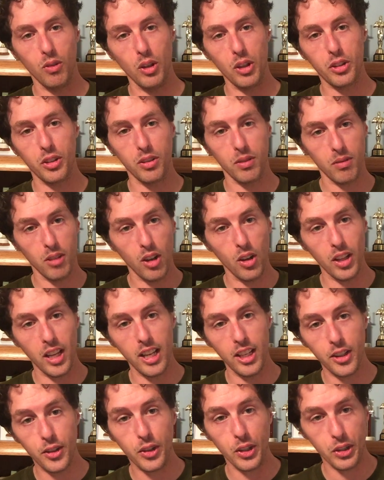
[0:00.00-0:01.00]
wasn't all
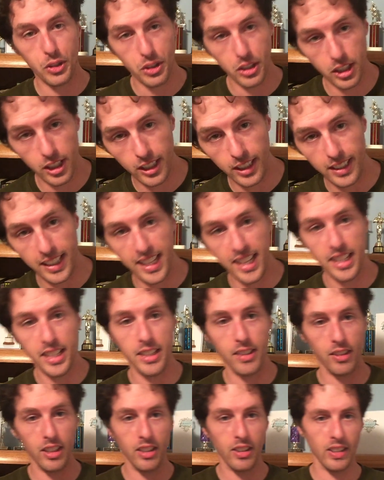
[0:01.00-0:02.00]
that interested. And then
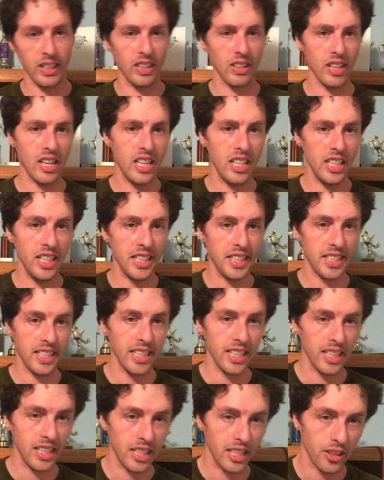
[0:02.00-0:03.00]
he re regretted it
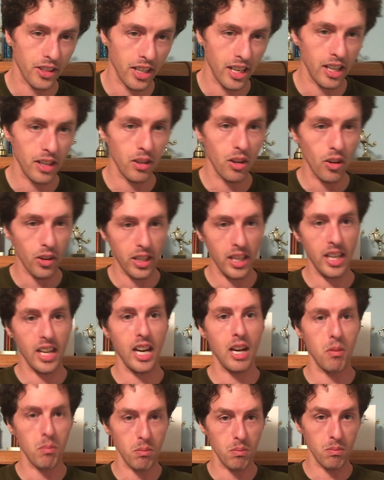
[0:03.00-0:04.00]
again and thought, okay,
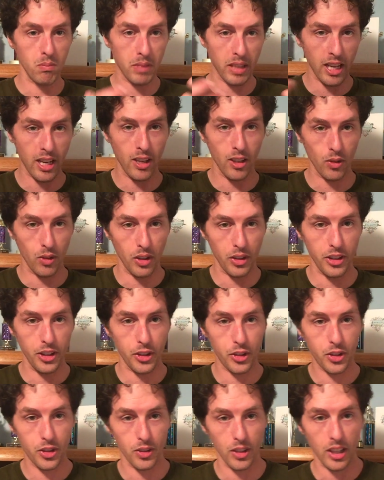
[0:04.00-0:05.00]
I'm down what
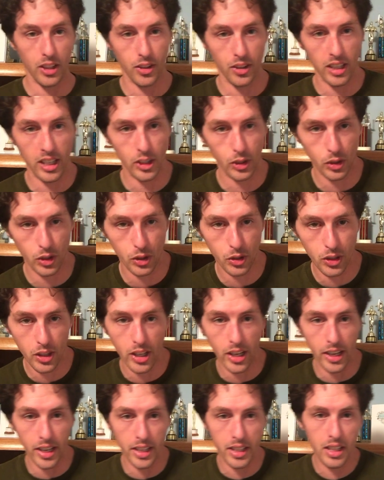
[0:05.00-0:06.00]
this director has to
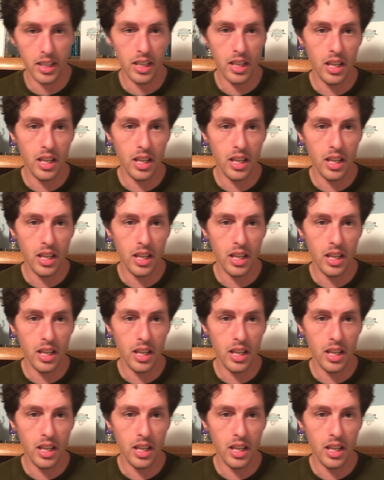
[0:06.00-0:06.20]
say.